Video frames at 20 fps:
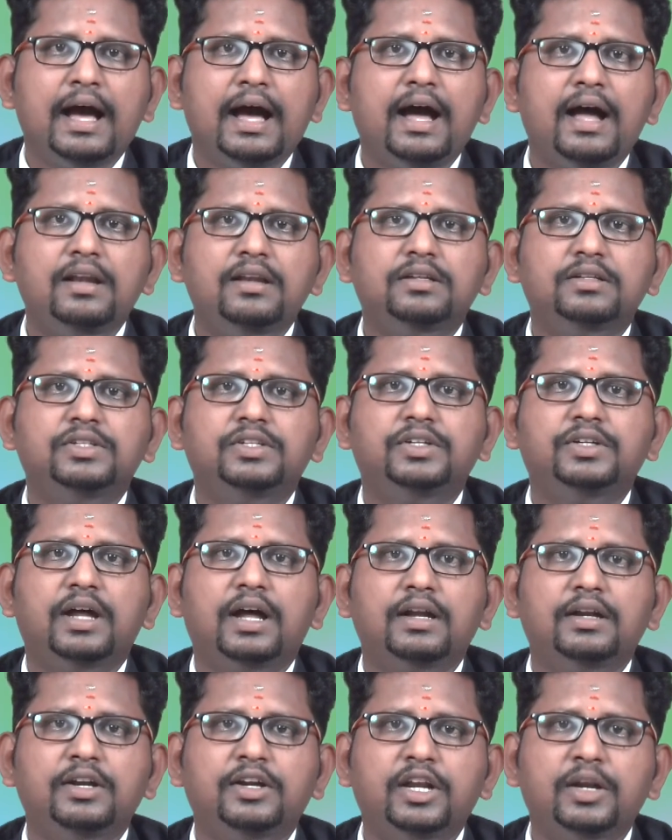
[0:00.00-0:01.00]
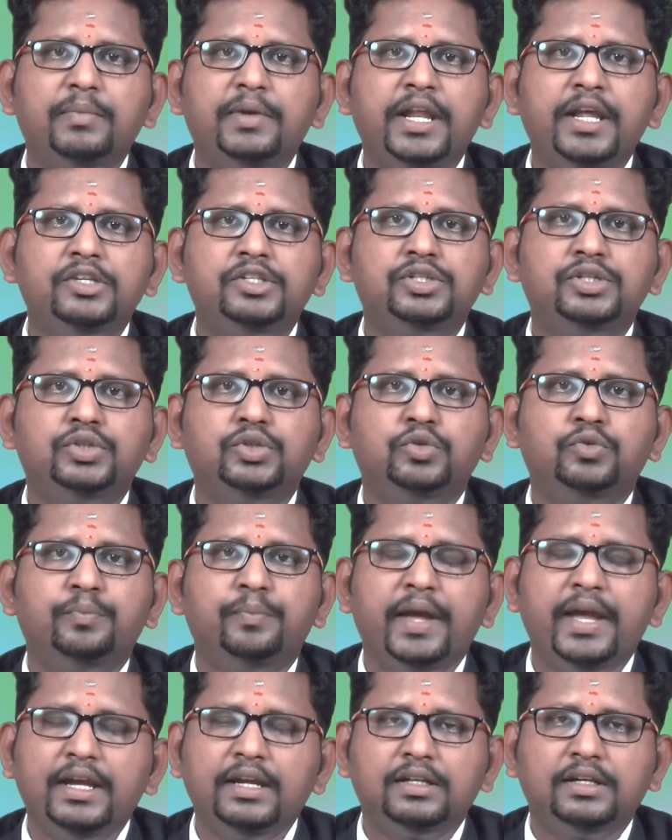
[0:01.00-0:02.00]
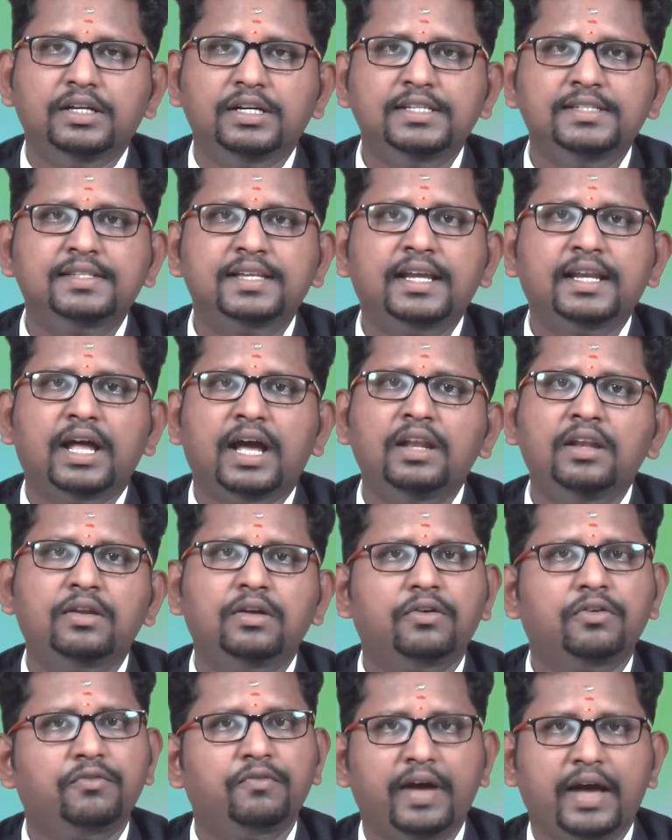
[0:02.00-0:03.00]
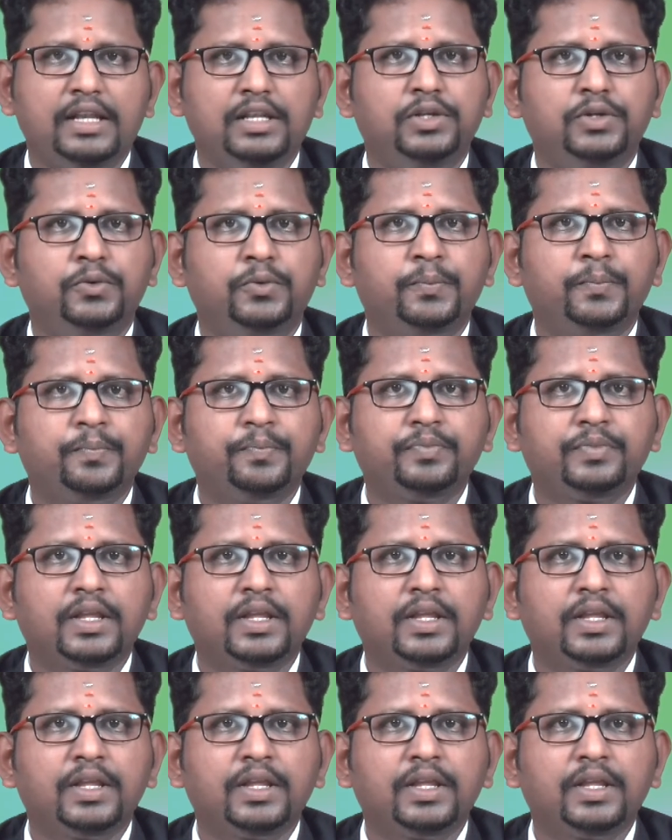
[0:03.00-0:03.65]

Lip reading: and a determination to make design and value.